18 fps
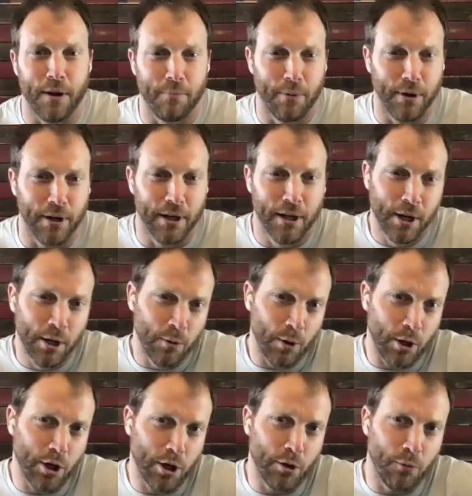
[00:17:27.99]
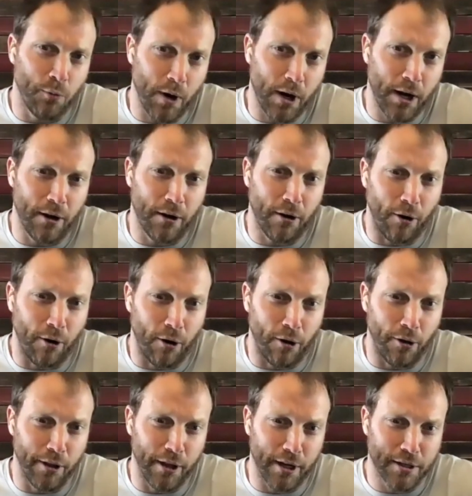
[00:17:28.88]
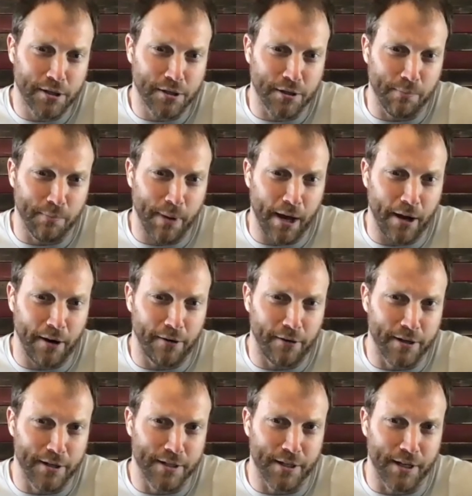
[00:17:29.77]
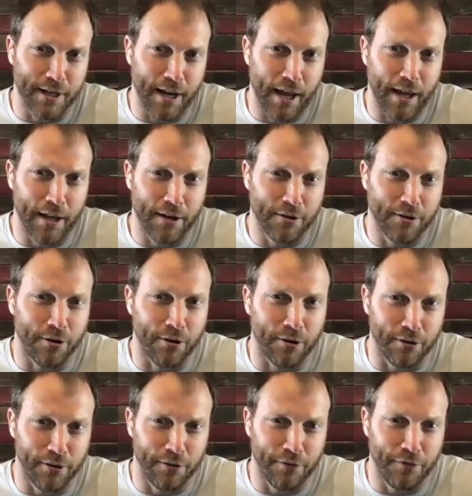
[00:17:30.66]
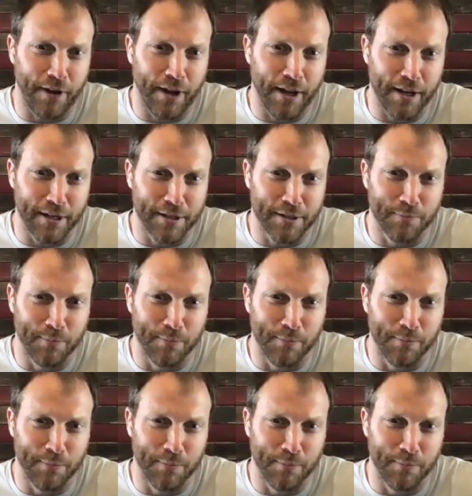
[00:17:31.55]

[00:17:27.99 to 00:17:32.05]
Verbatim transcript: but we could wear all the extra batteries and and turn on the fans.